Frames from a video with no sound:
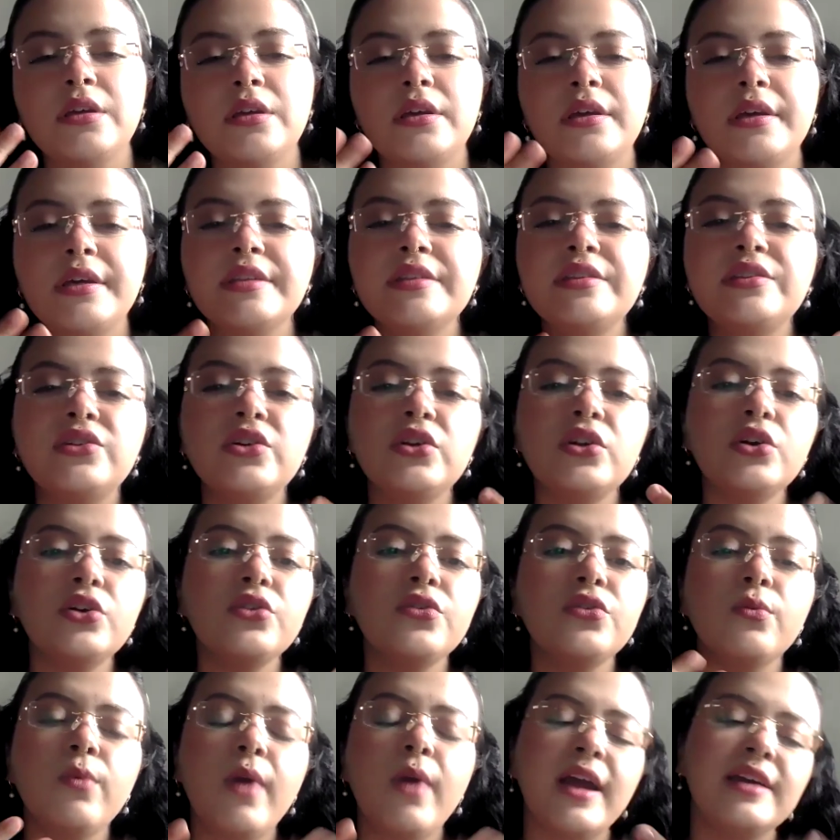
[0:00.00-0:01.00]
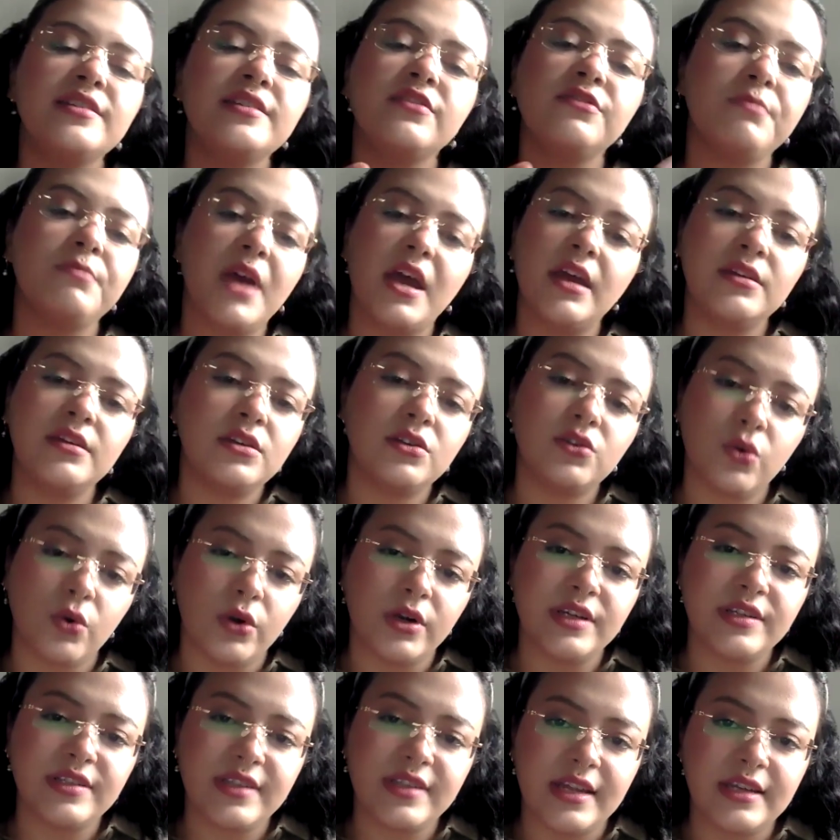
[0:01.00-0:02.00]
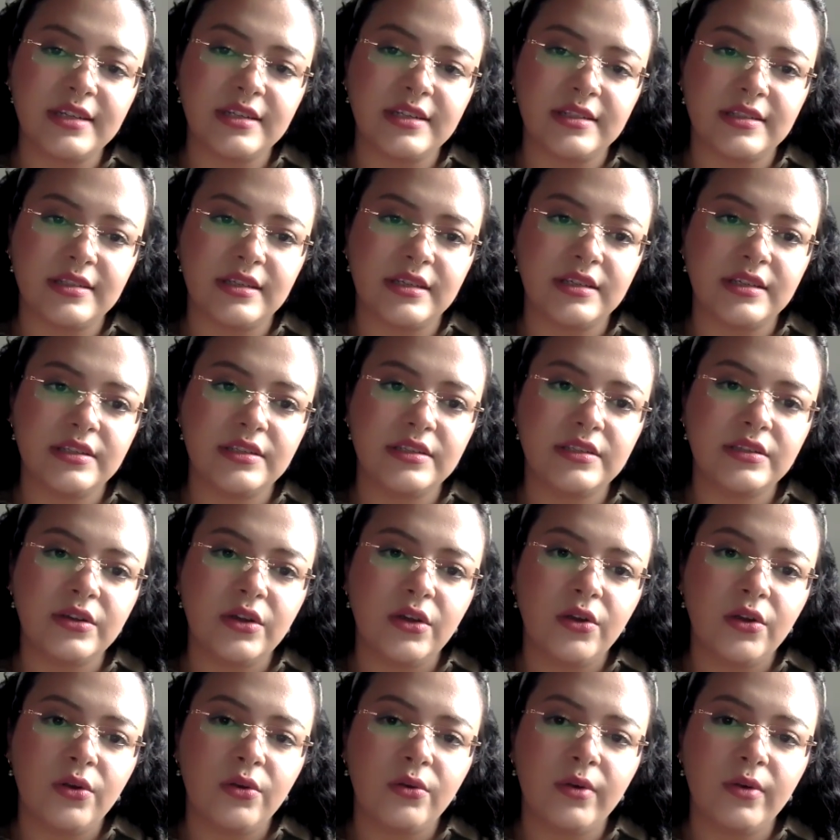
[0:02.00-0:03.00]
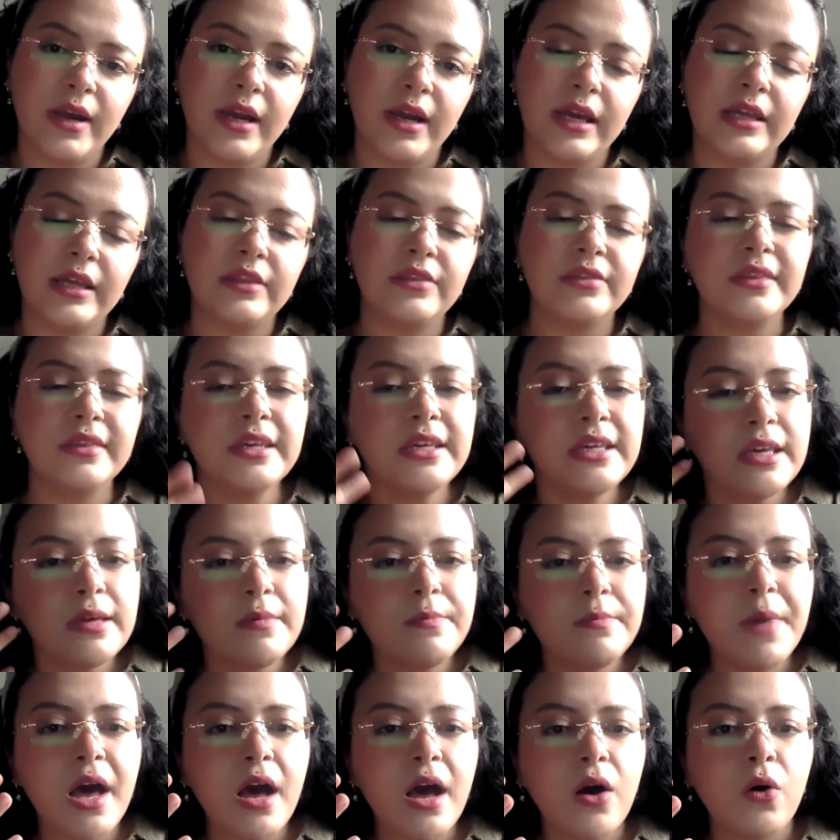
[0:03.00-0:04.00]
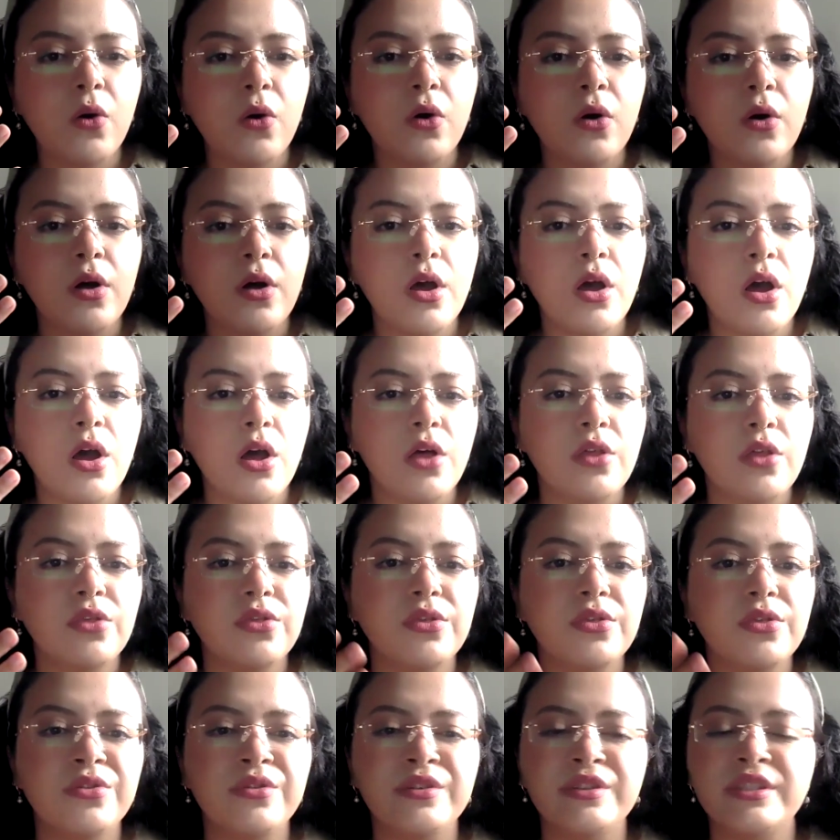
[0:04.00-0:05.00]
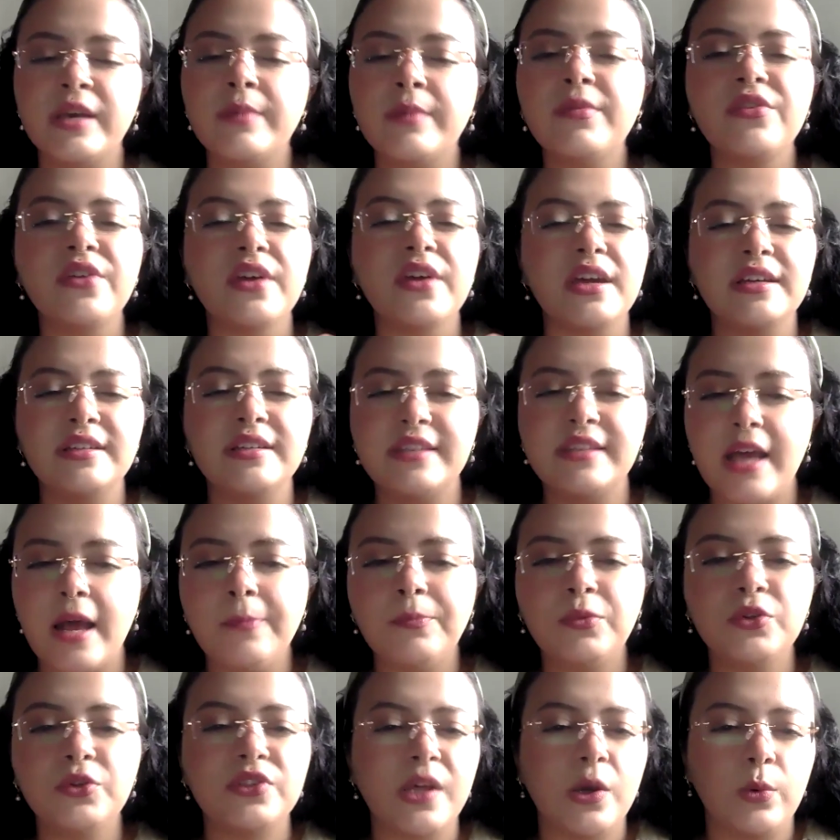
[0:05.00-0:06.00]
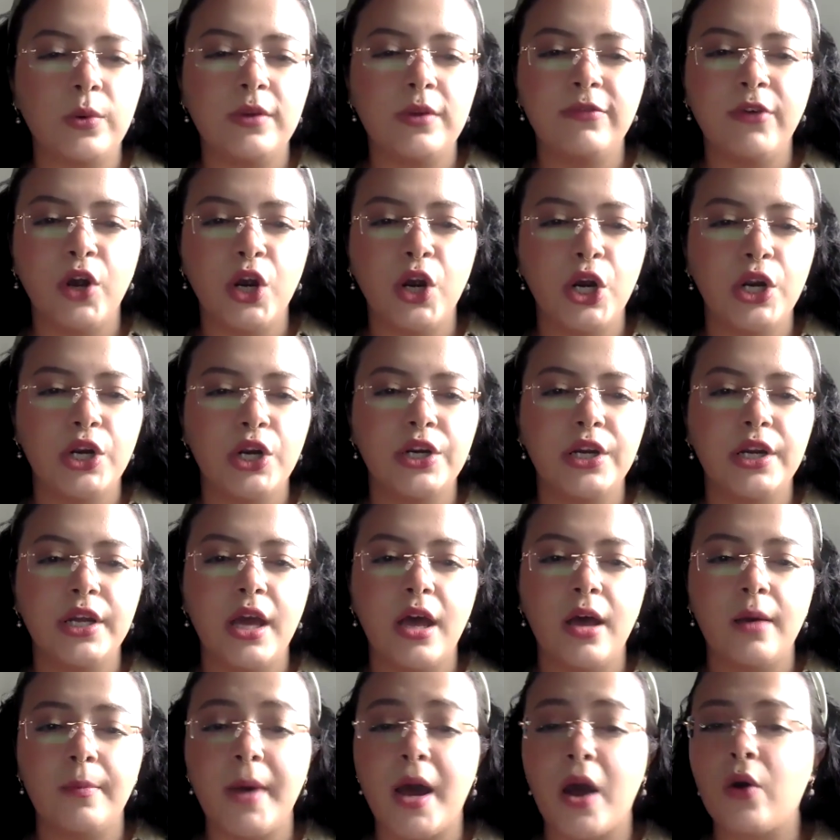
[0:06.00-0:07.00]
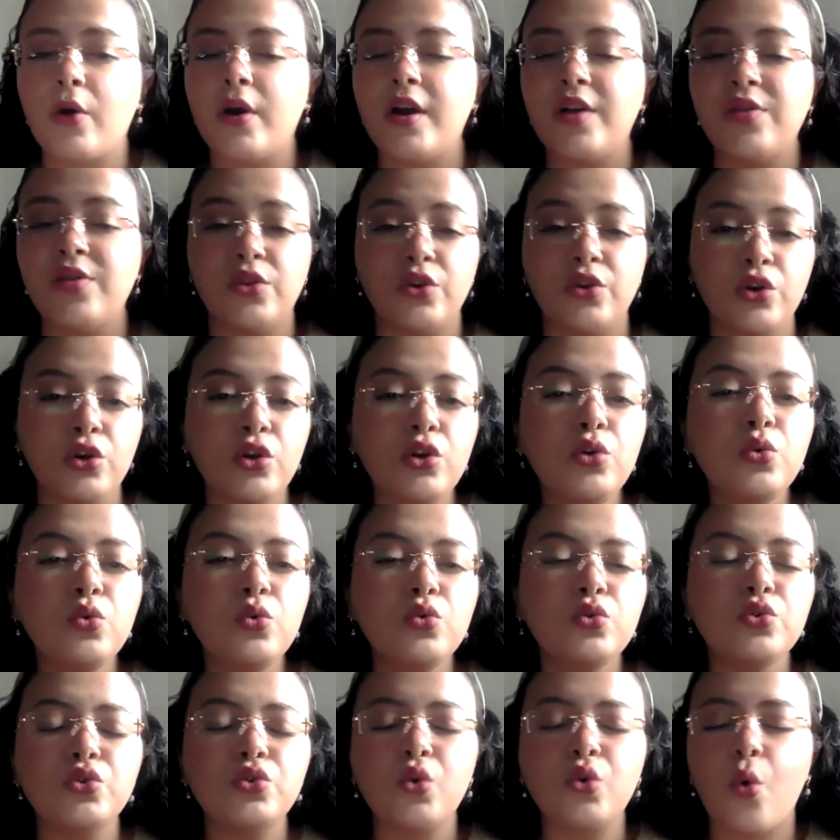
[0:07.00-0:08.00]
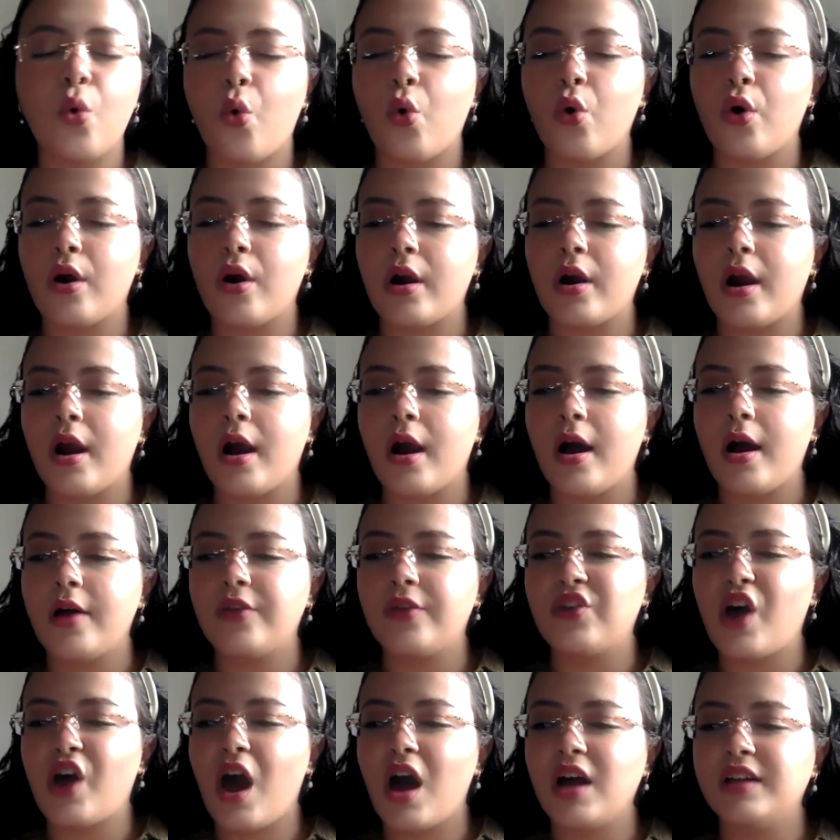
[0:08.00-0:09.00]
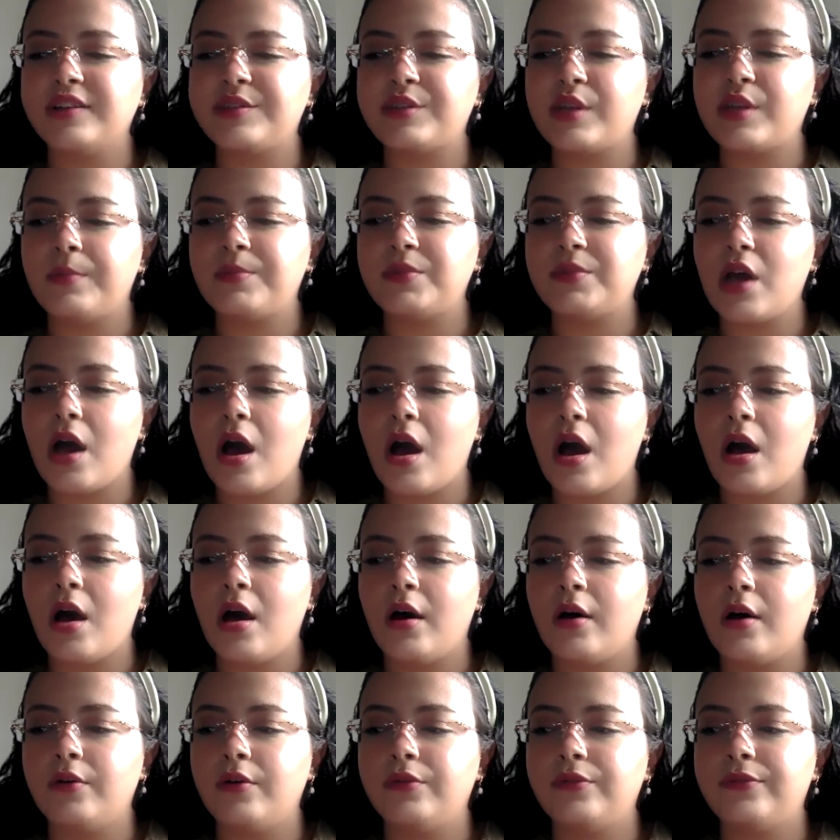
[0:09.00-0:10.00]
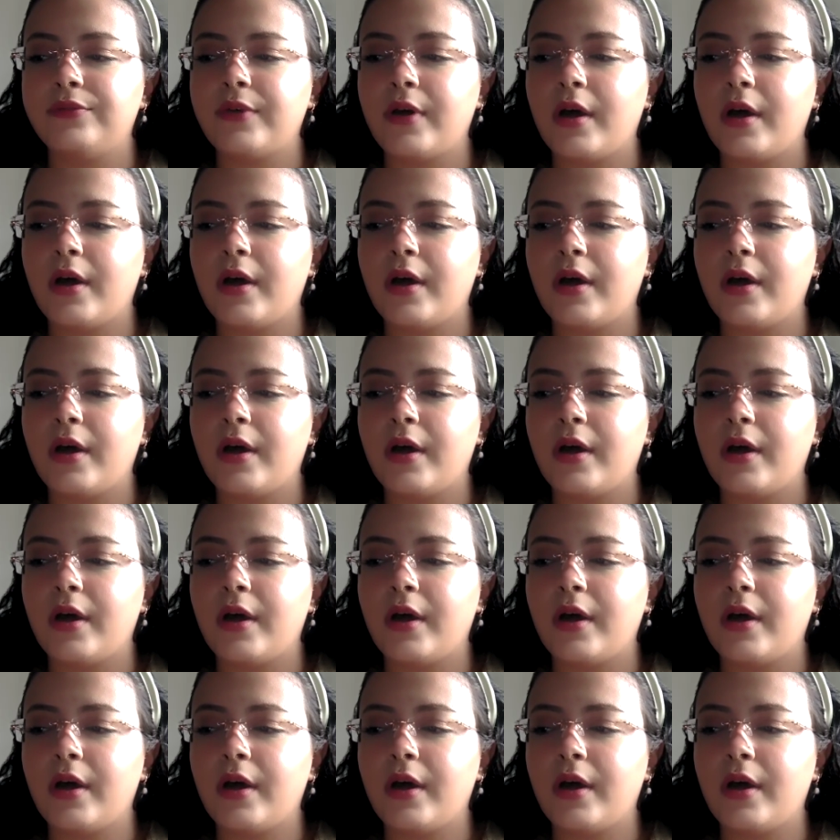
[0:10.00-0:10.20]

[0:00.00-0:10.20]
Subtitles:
consider the rise of mandatory sentences, right? Think about some of the examples that we've heard about in the news, or the concept of